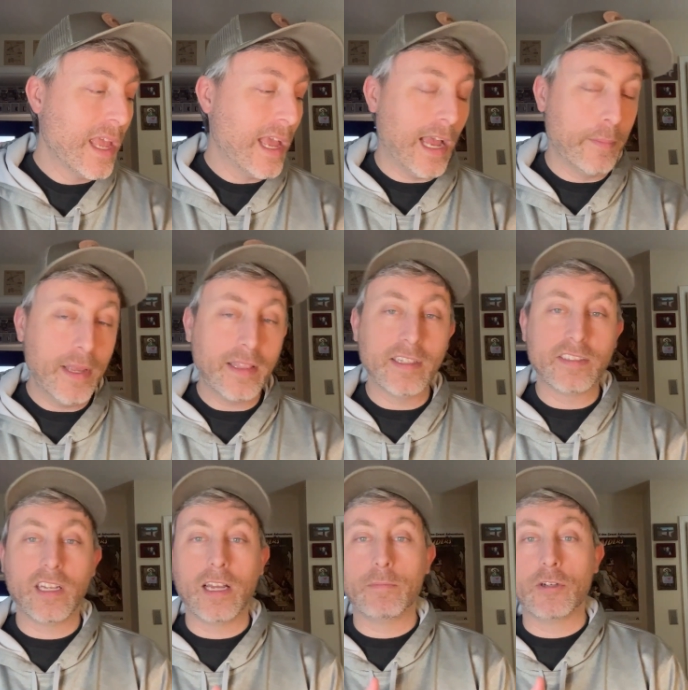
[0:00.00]
I picked this
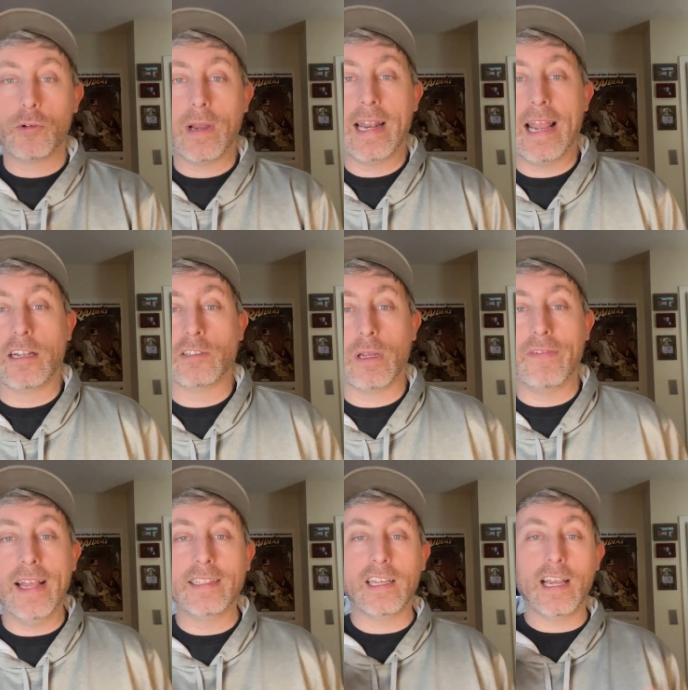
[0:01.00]
up to try it out. And so I've
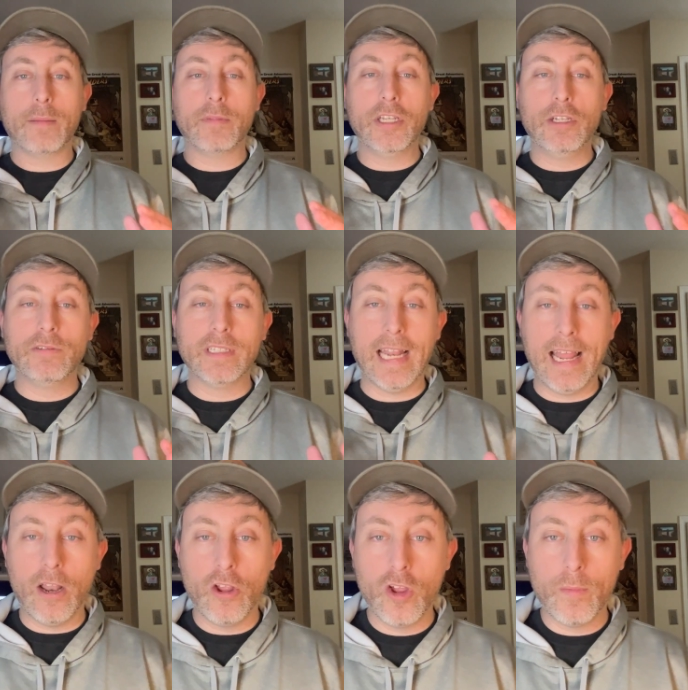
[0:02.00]
had time to use it
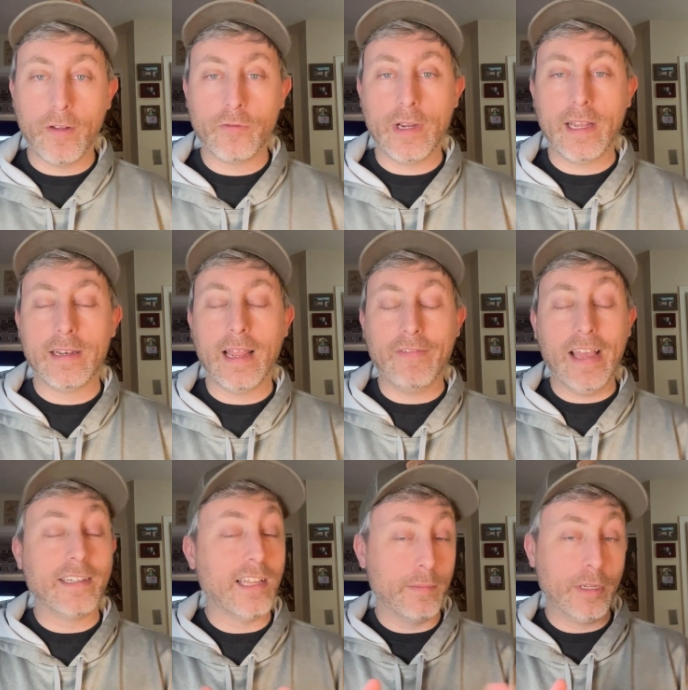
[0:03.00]
at home. I've
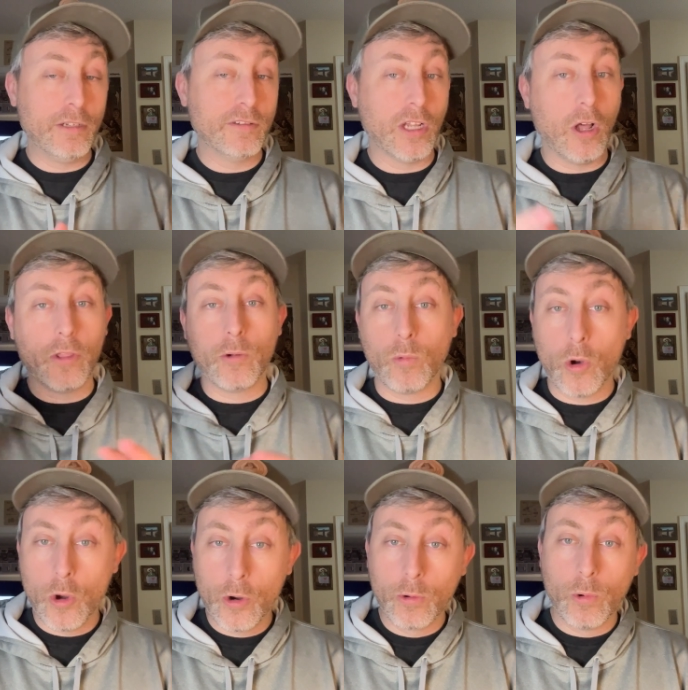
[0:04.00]
had time to use it on the
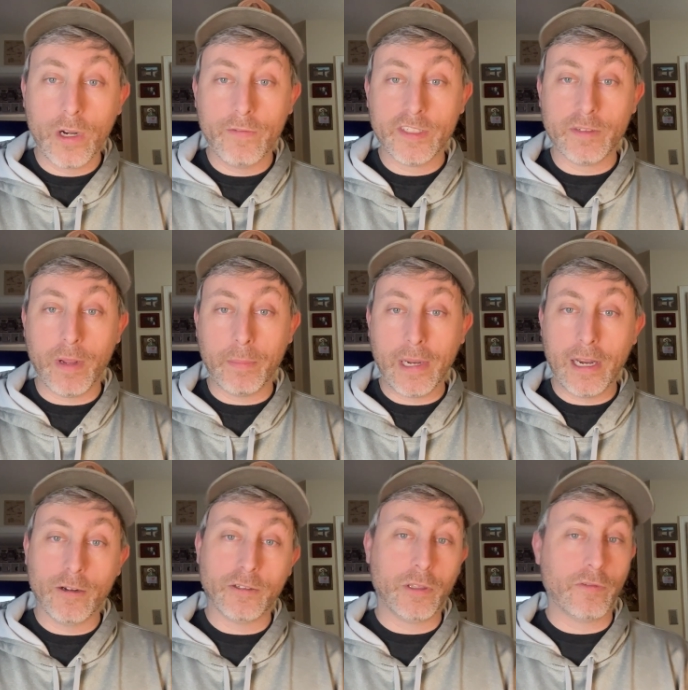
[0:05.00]
road, going to visit my
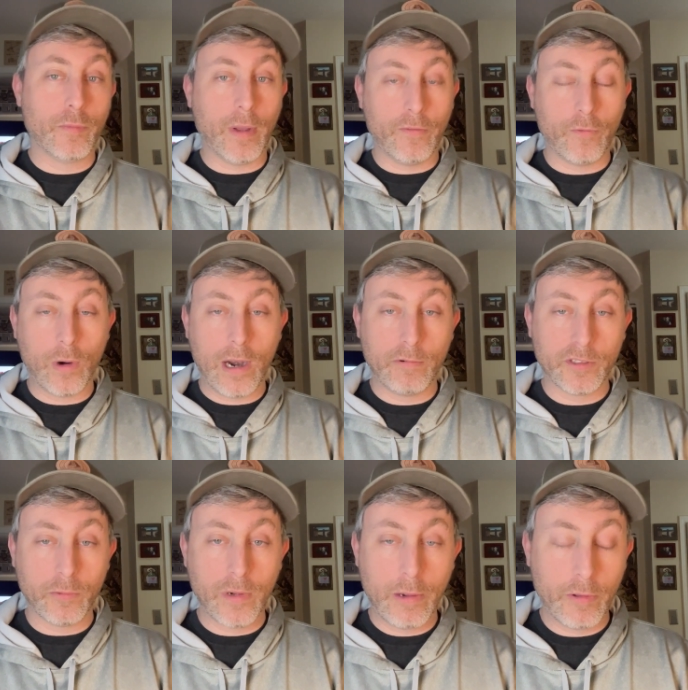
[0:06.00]
parents who live about 4 hours
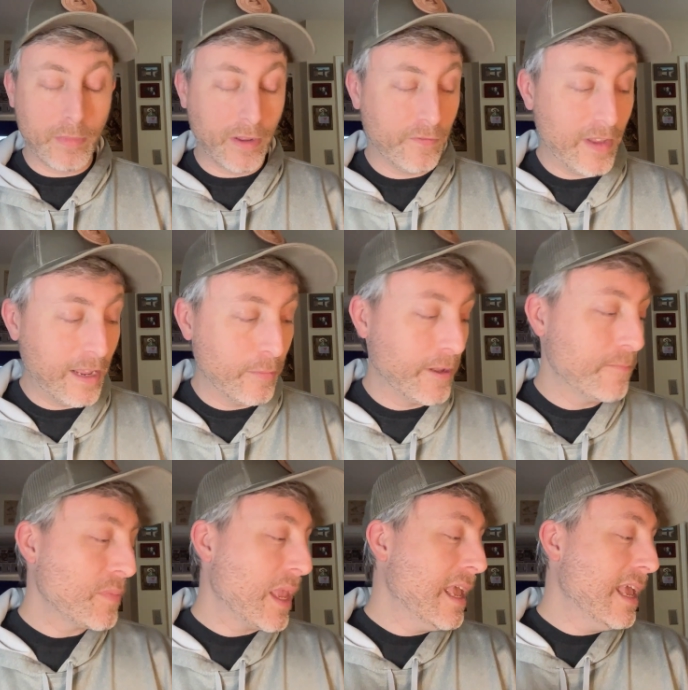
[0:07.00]
away with my family.
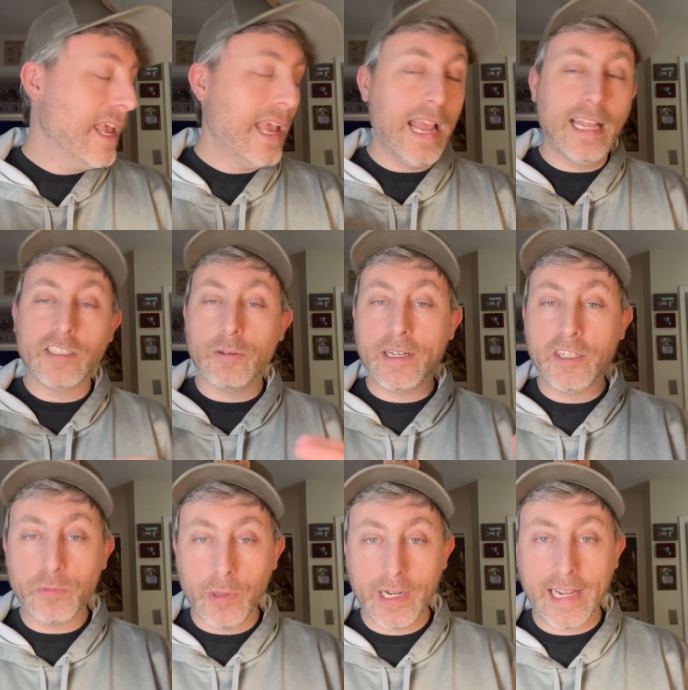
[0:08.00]
And so I
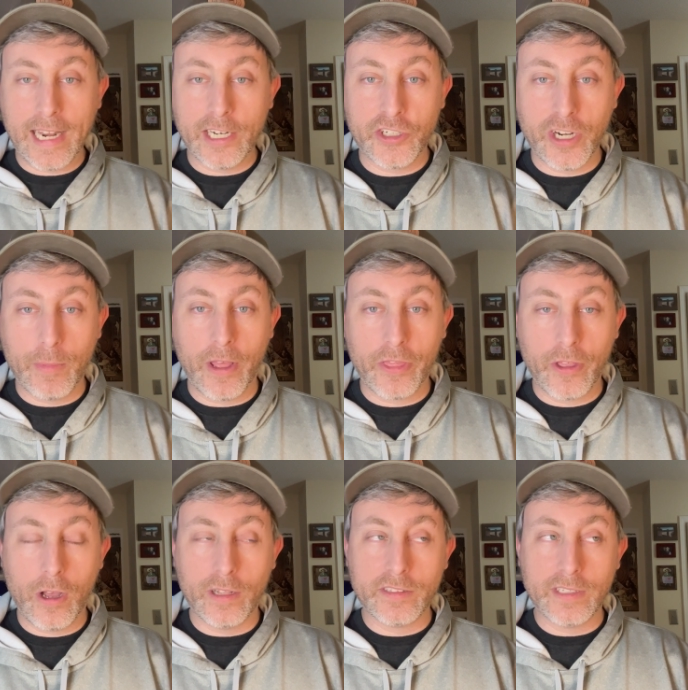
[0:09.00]
just wanted to kind of share my
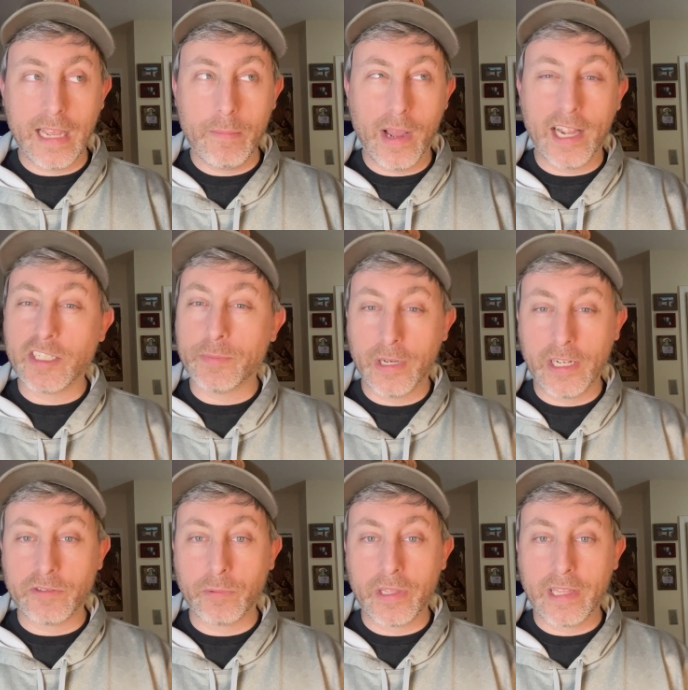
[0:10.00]
thoughts and my
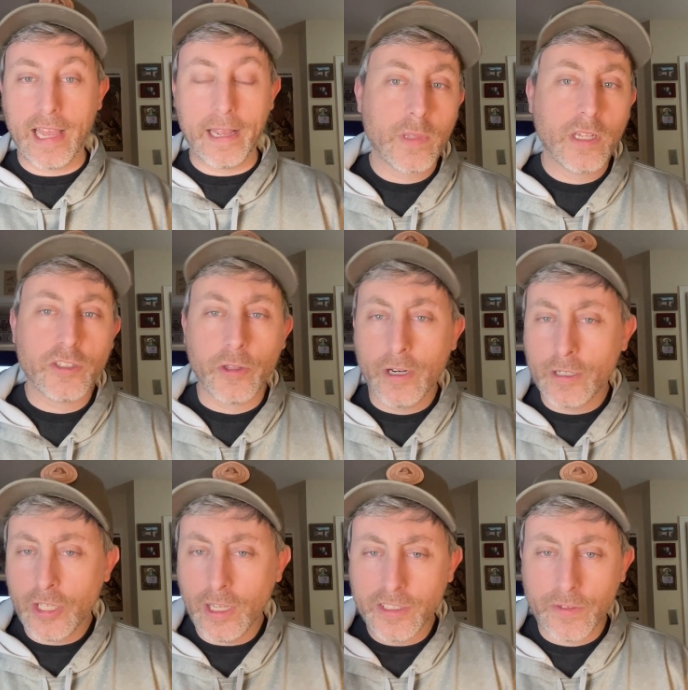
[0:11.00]
experience with that. So there are
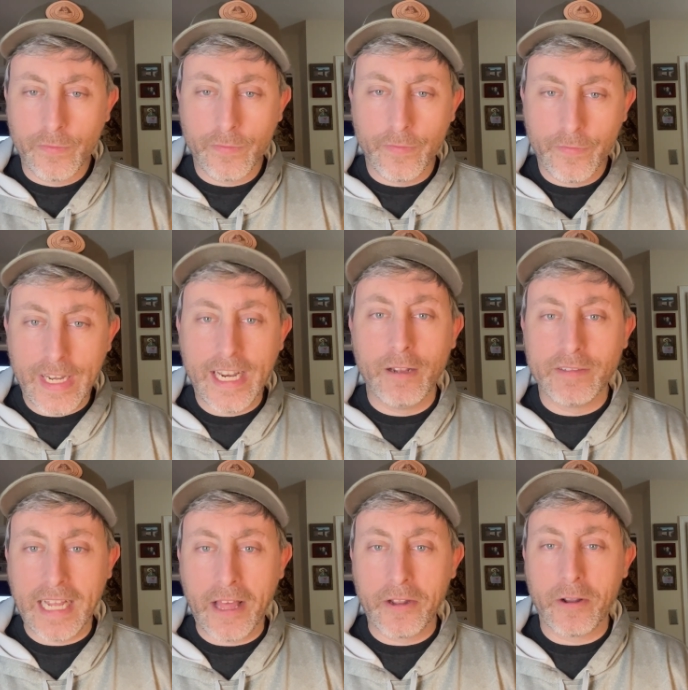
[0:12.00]
tons of
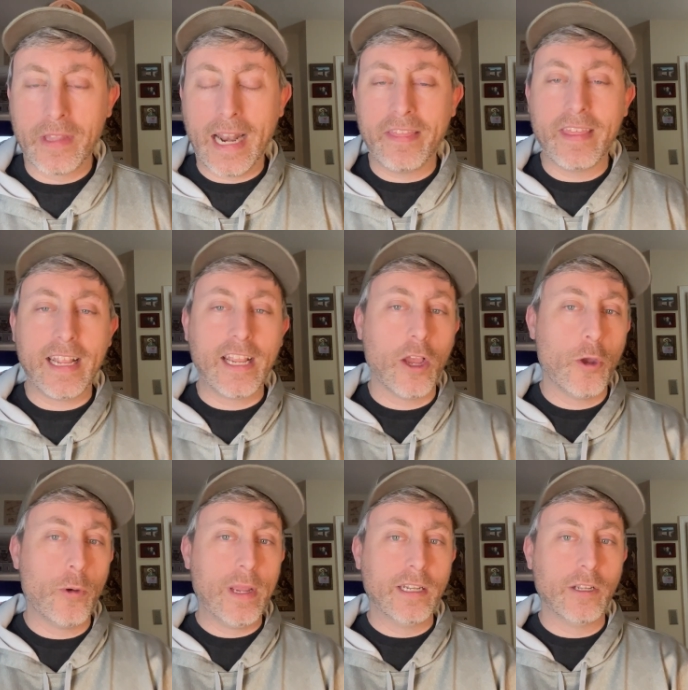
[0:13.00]
videos out there that I think
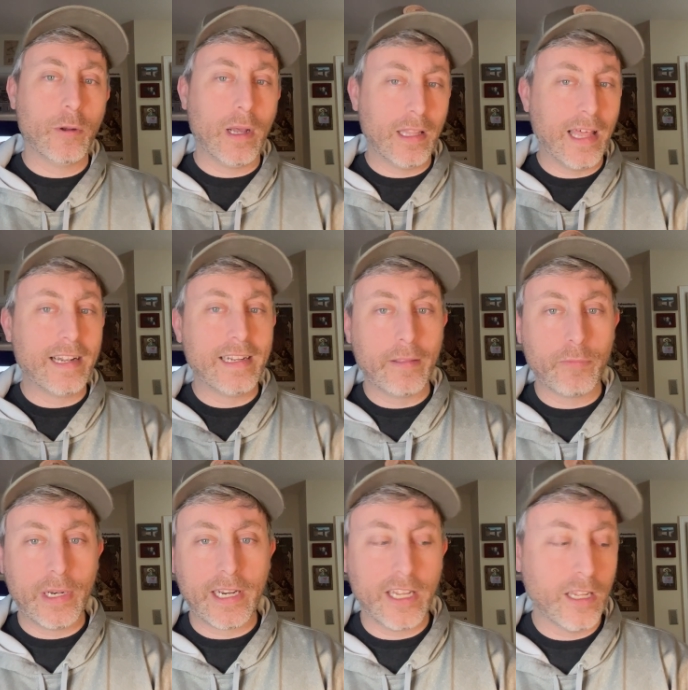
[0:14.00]
go into a lot of depth
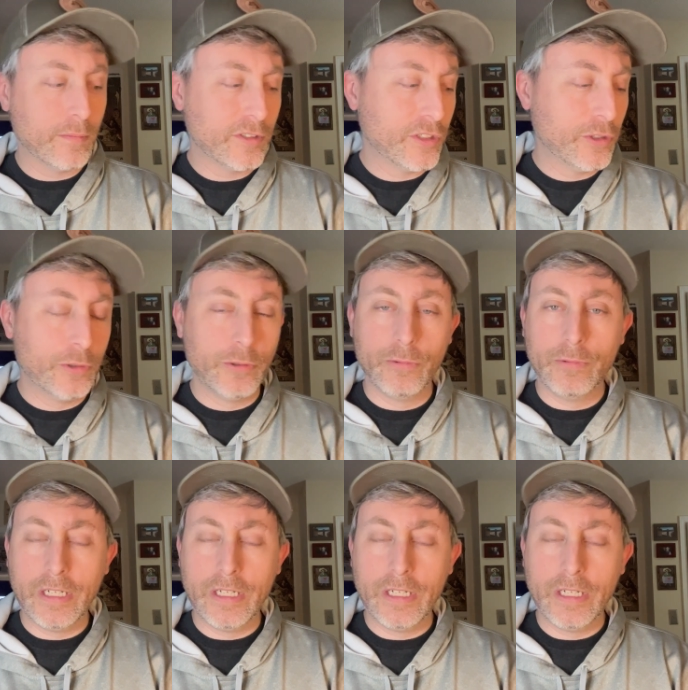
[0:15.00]
when it comes to,